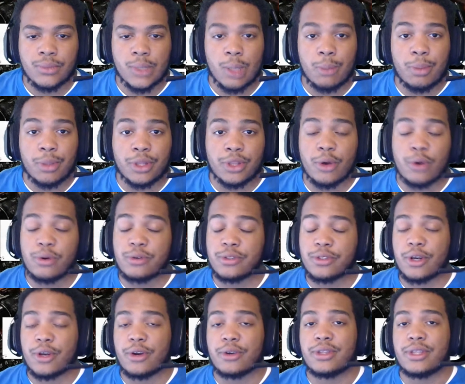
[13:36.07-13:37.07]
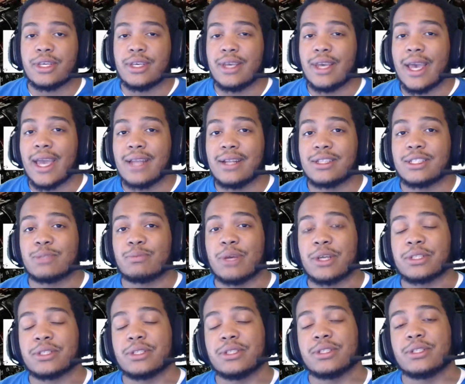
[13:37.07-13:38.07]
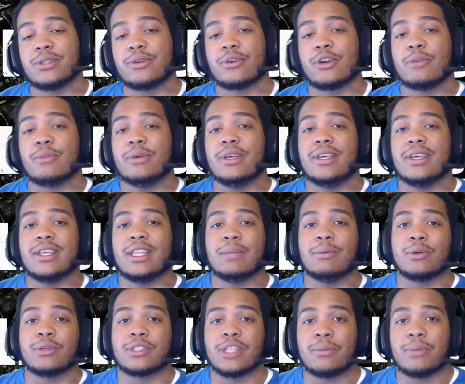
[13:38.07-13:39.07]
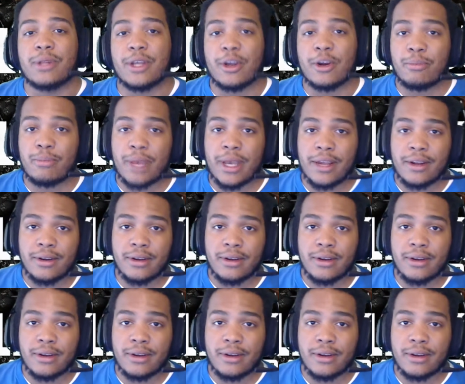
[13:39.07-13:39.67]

But those are the 8 specialists that are going to be in the multiplayer beta.